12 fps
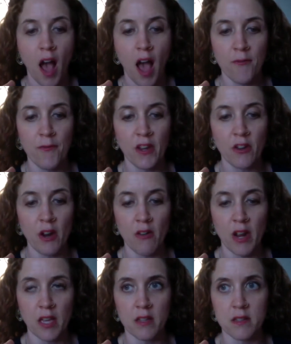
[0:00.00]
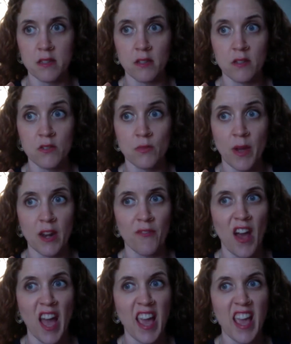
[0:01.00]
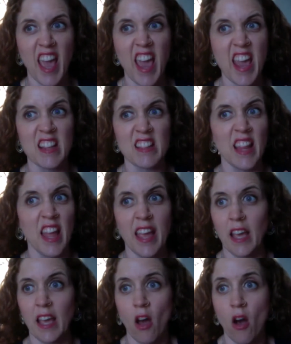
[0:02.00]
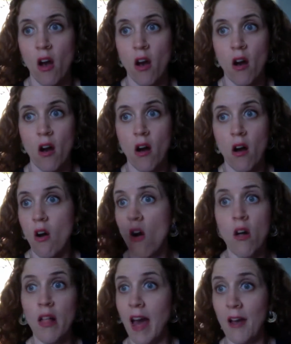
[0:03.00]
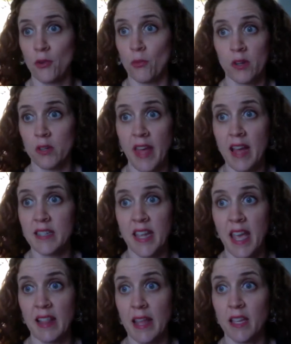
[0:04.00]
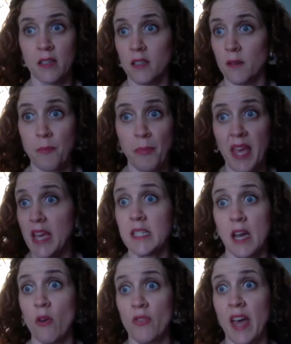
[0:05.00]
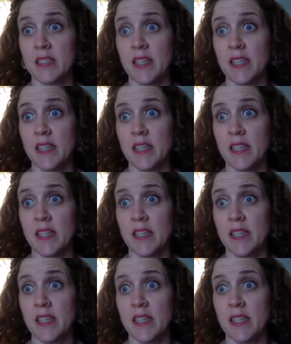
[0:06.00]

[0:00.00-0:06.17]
I figured out I could still lose weight if I ate like all afterward that day, like pigged out that